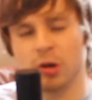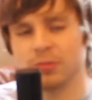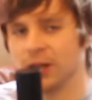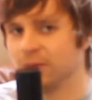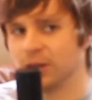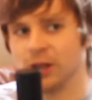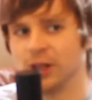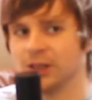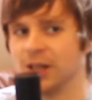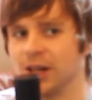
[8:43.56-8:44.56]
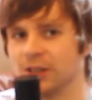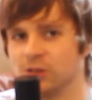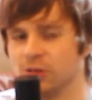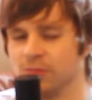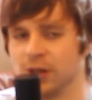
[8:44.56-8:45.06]
them. They're not like the
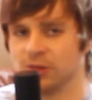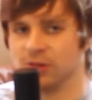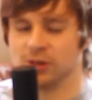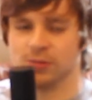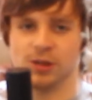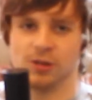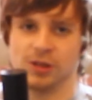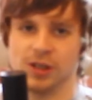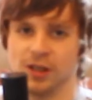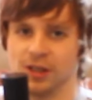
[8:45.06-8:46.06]
hex dumbbells, though. They'll be okay.